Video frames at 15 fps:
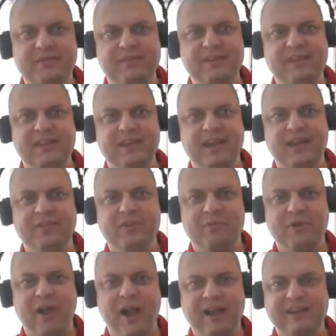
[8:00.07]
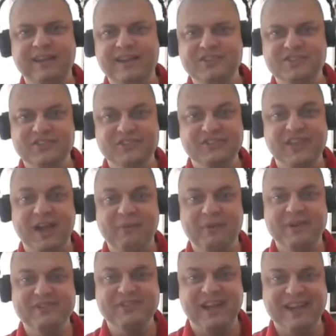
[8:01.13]
the Rock Ninjas, that
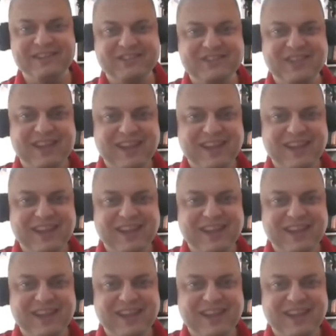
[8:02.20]
was us.